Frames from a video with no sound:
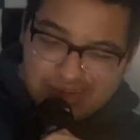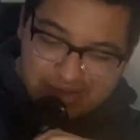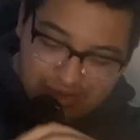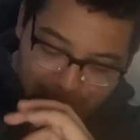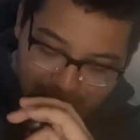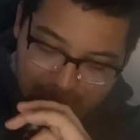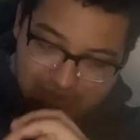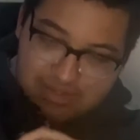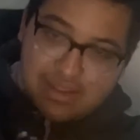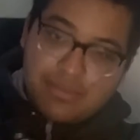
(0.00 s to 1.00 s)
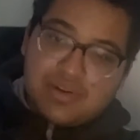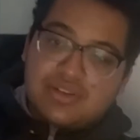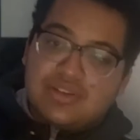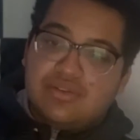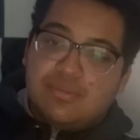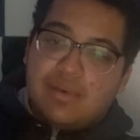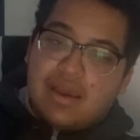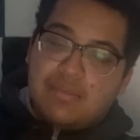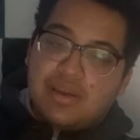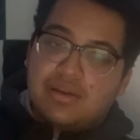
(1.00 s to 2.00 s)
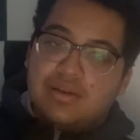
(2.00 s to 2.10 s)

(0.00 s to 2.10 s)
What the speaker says: I forgot his name, but it's a new Batman.